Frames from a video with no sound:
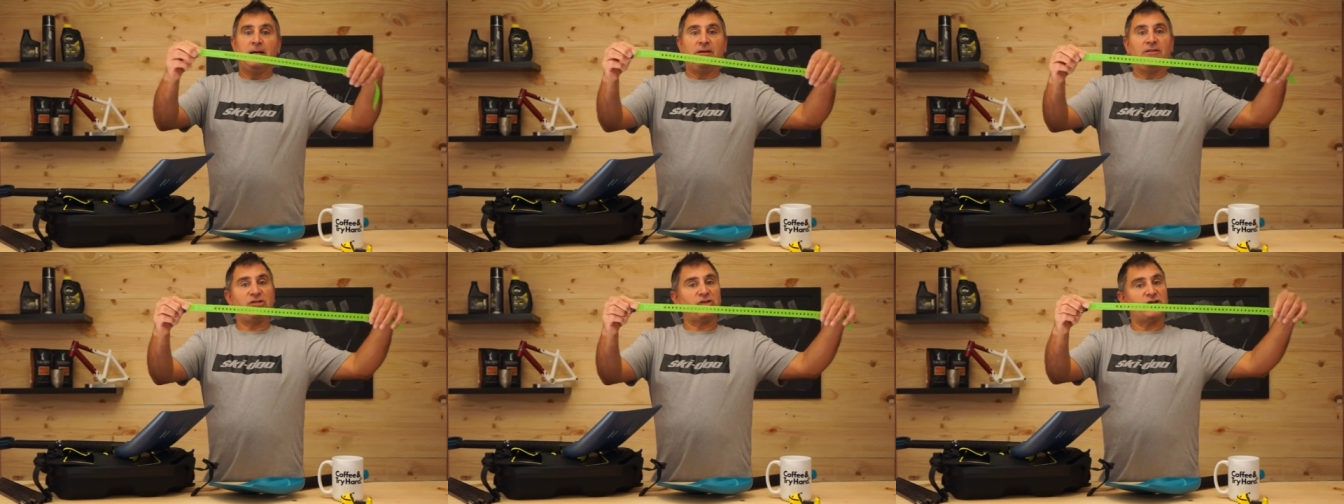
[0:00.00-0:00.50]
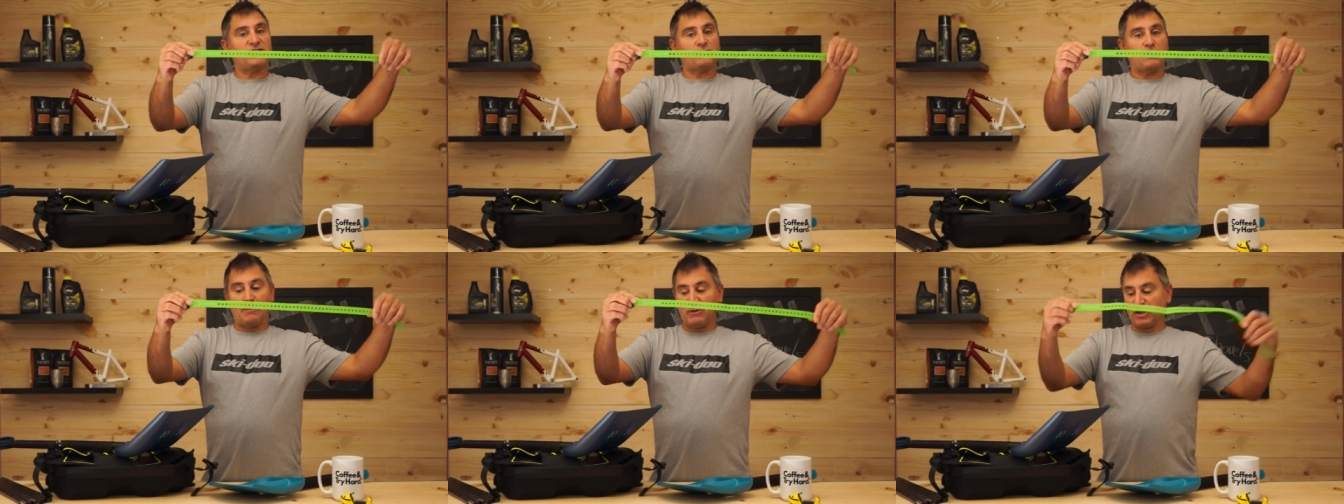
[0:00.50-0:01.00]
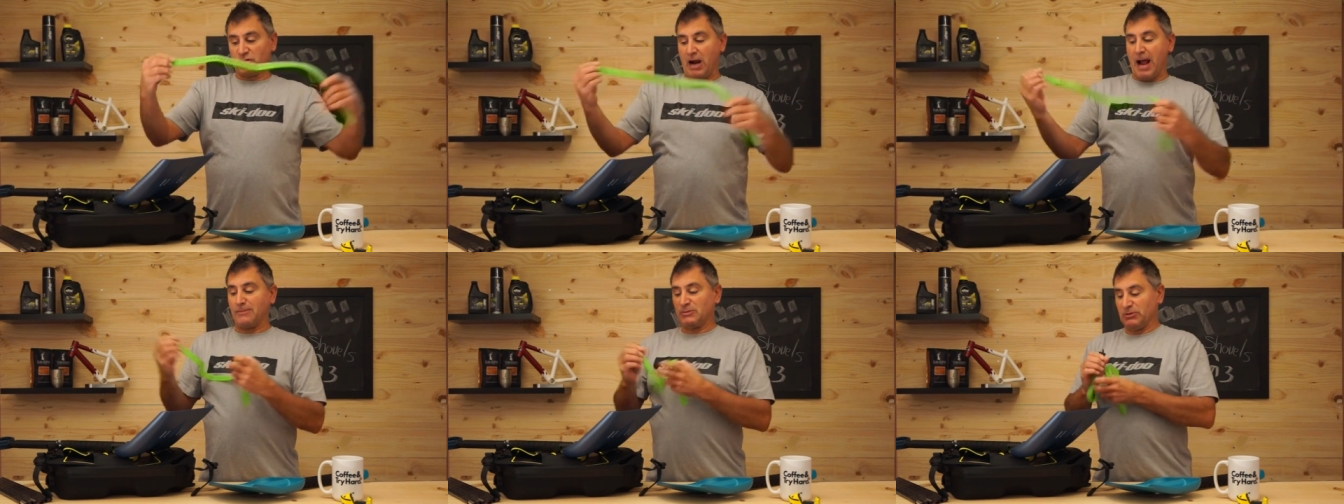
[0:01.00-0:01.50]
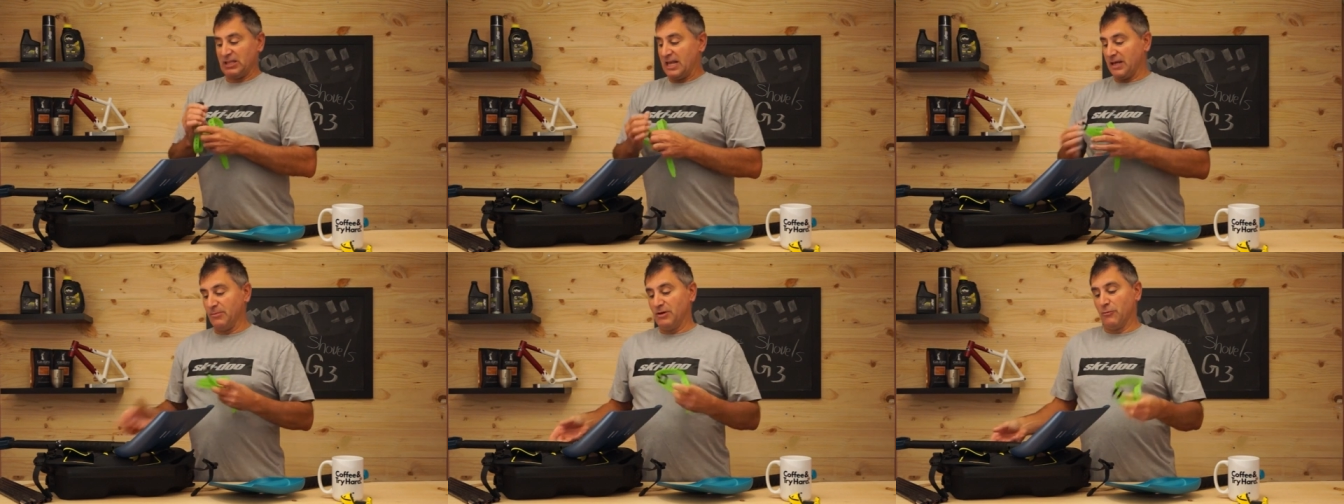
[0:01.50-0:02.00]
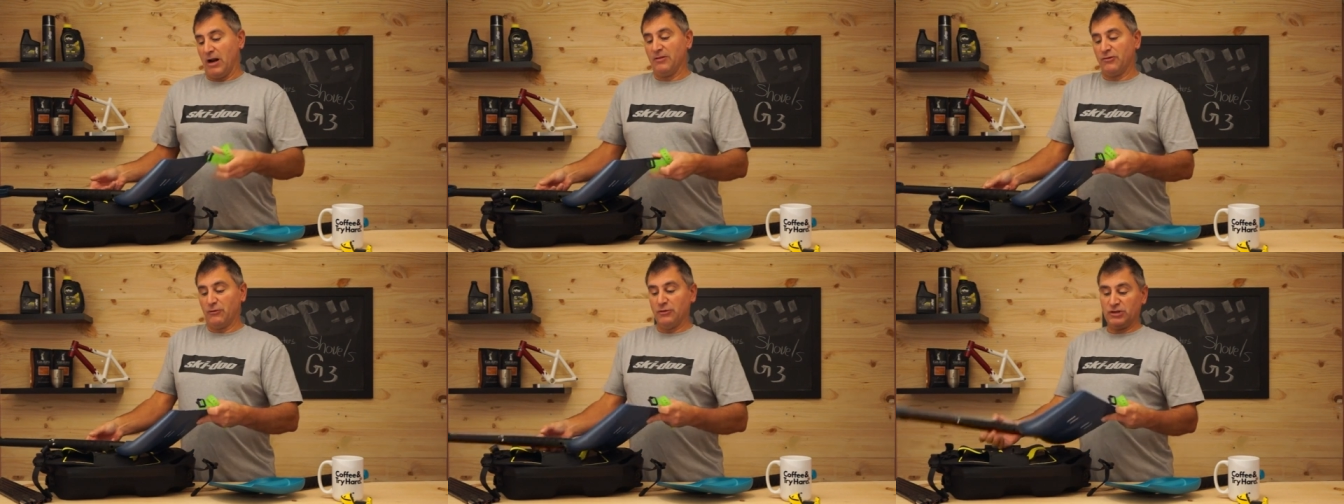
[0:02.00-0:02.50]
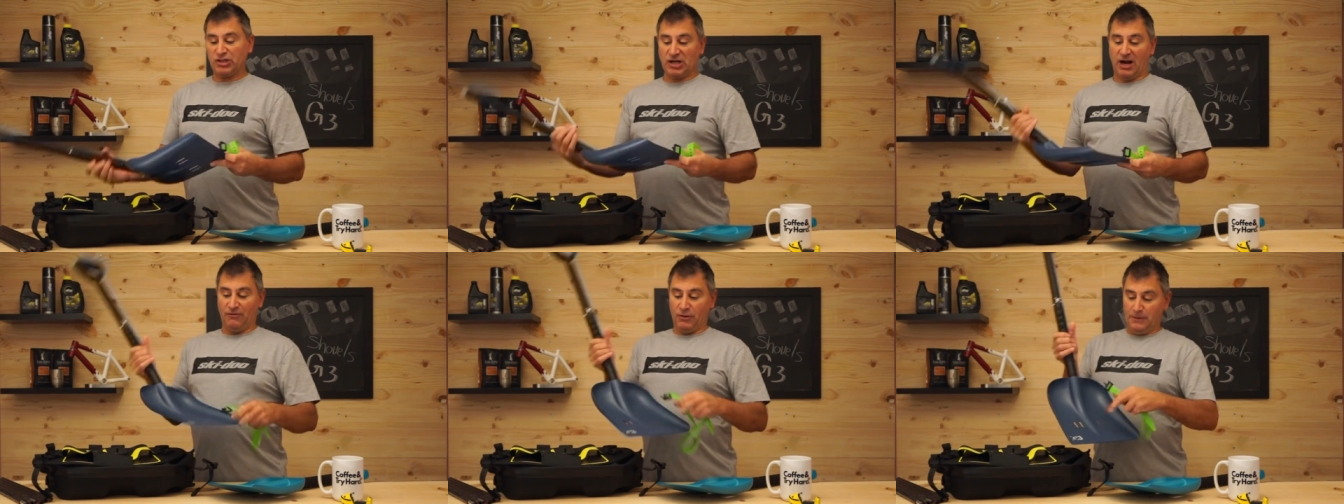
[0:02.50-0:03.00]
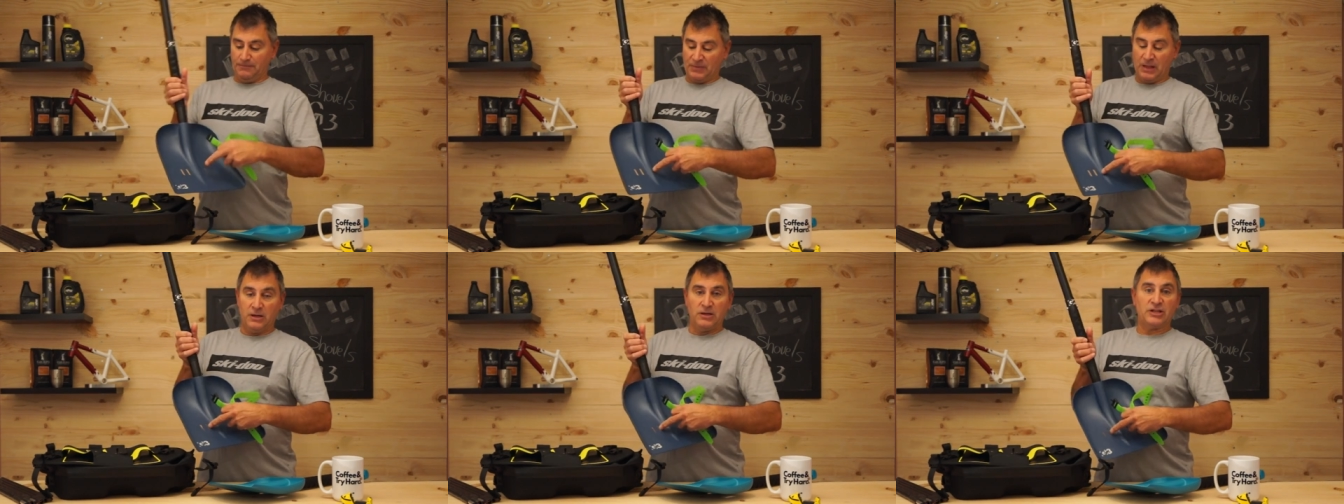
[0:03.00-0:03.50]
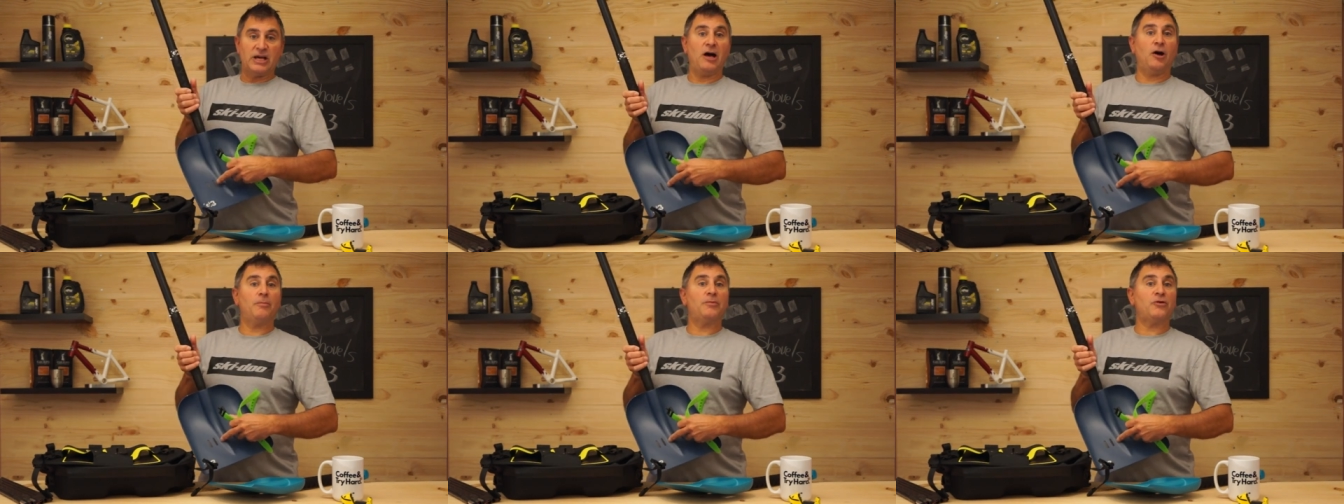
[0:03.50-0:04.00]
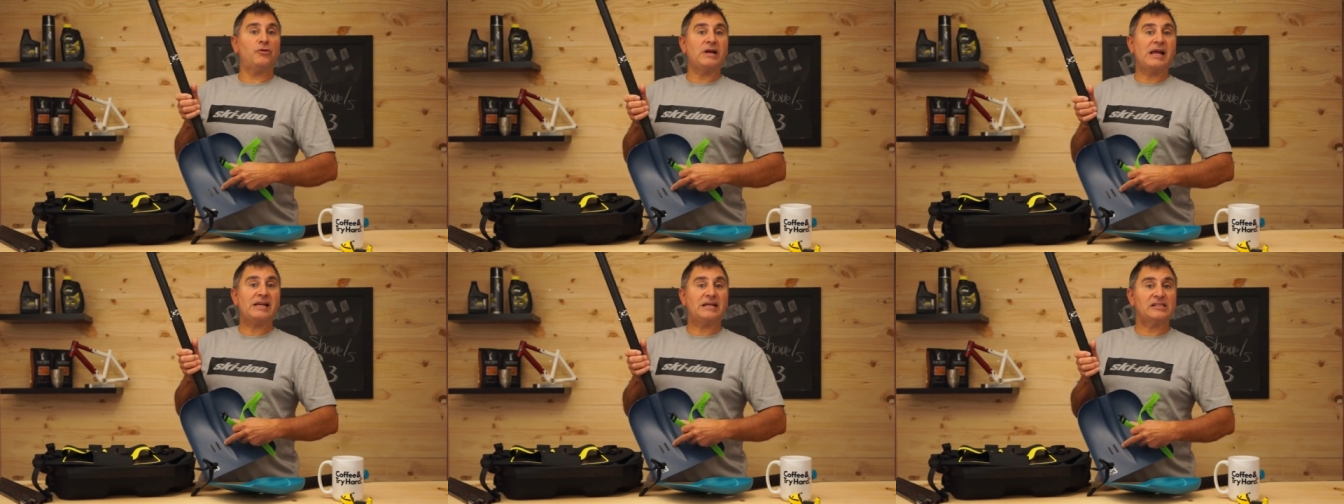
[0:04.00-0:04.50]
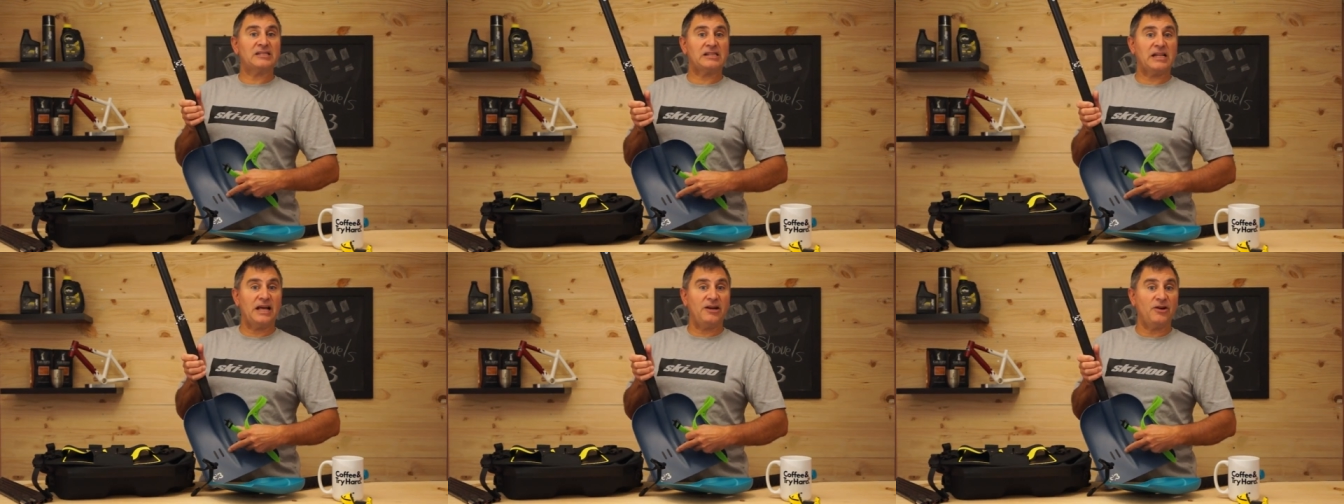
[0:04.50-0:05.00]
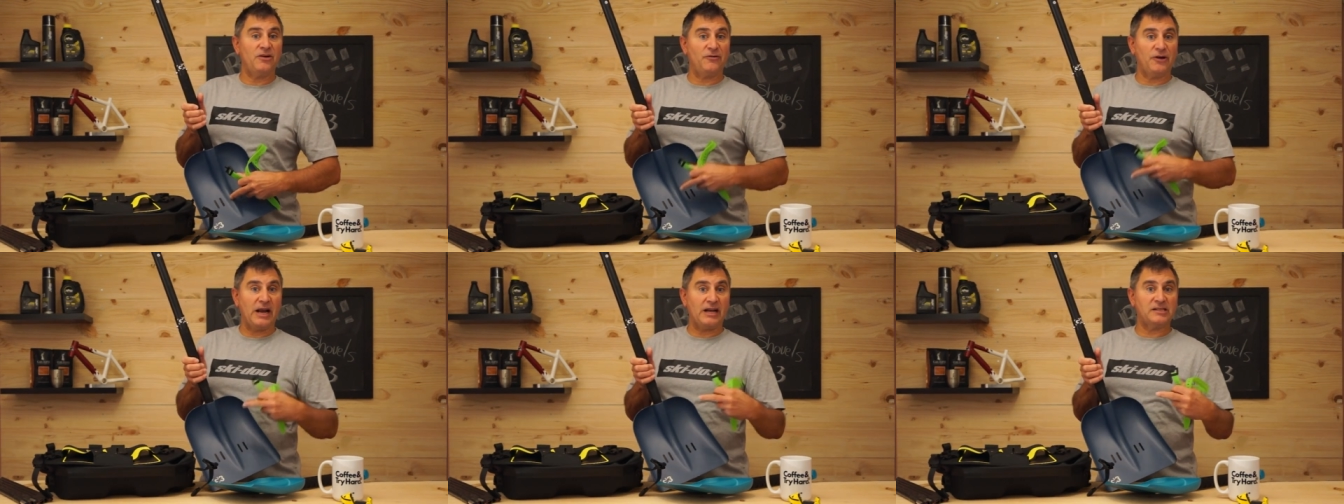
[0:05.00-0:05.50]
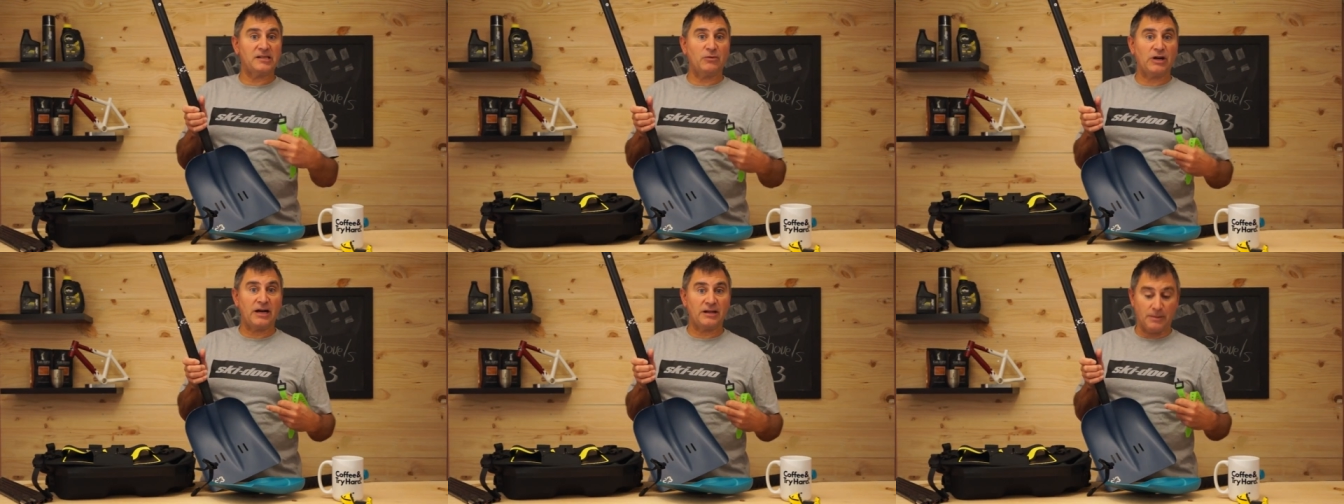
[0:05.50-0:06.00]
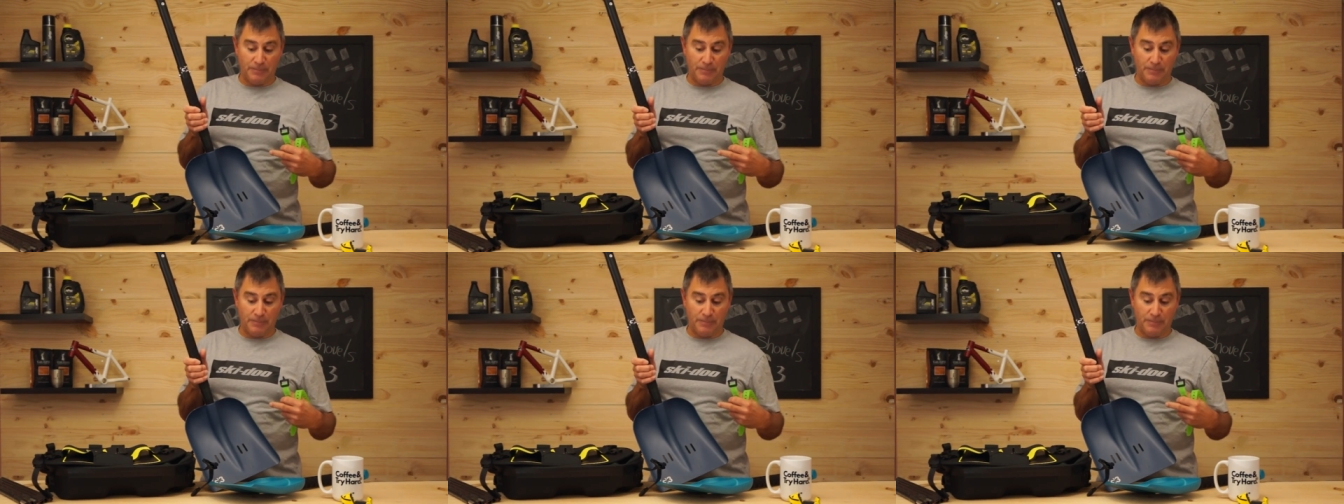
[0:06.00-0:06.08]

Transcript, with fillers: And these are just rubber straps, but they can be run through the shovel to help create a sled for getting someone out of the